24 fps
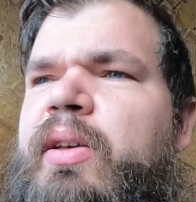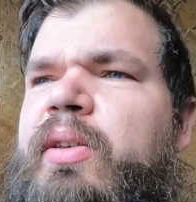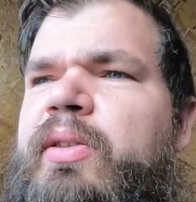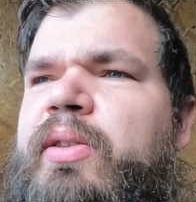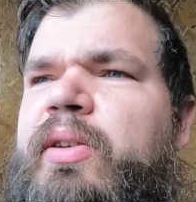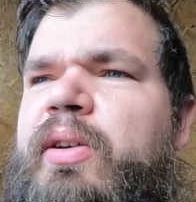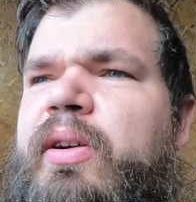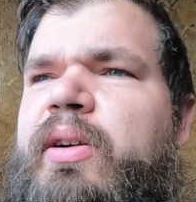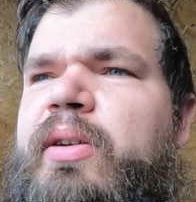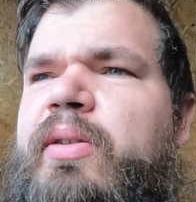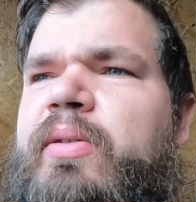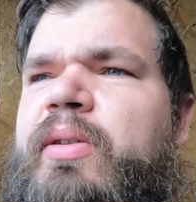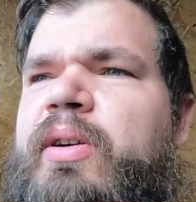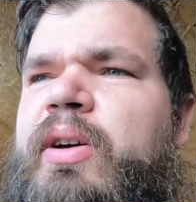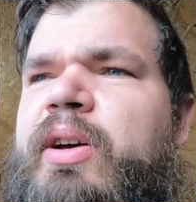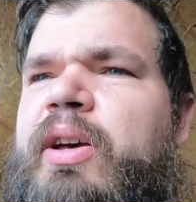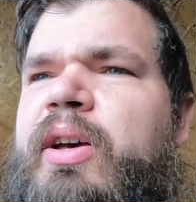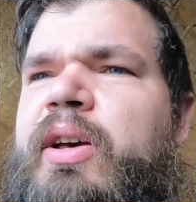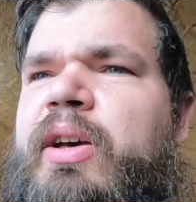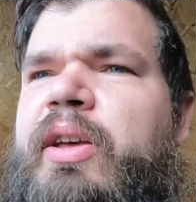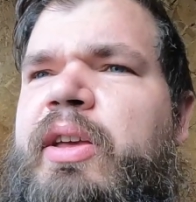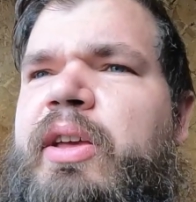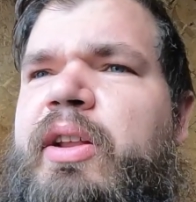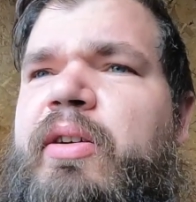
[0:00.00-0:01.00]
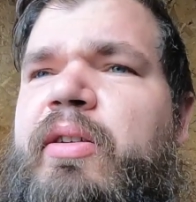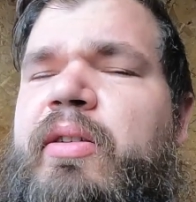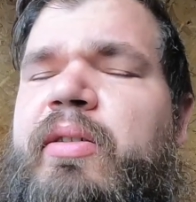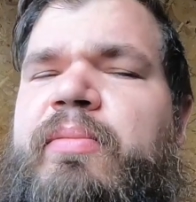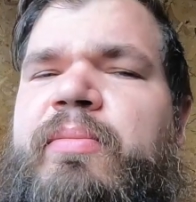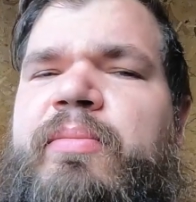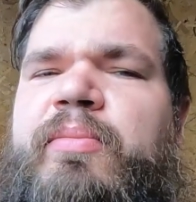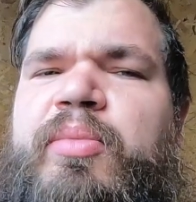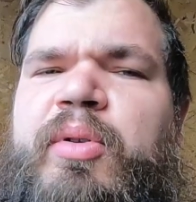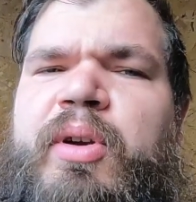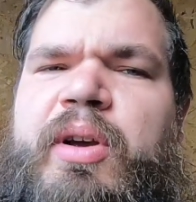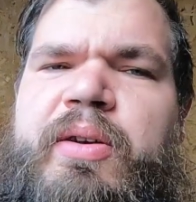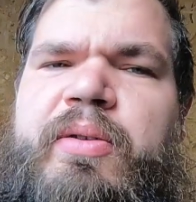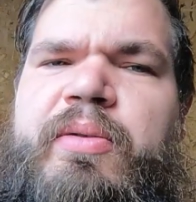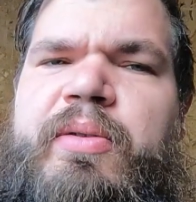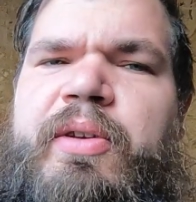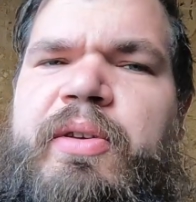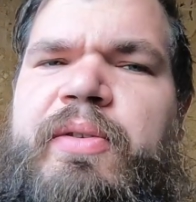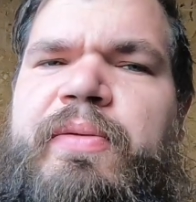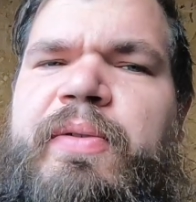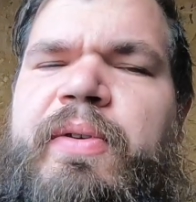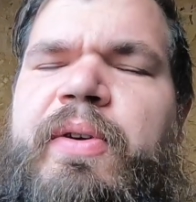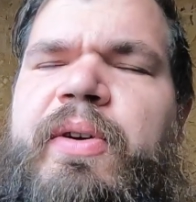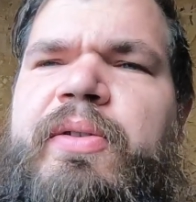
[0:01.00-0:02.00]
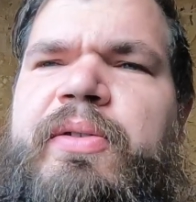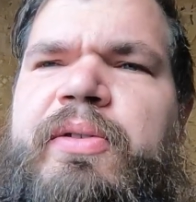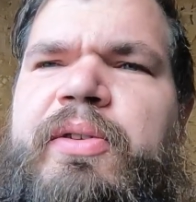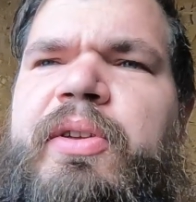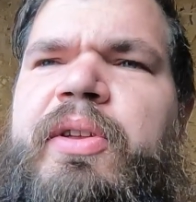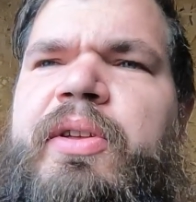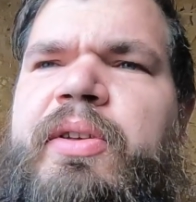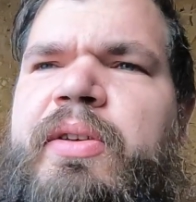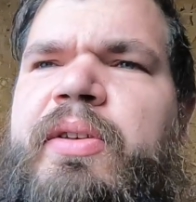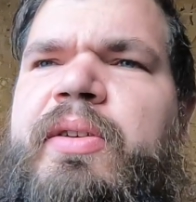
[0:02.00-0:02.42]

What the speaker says: So, you know, priorities first.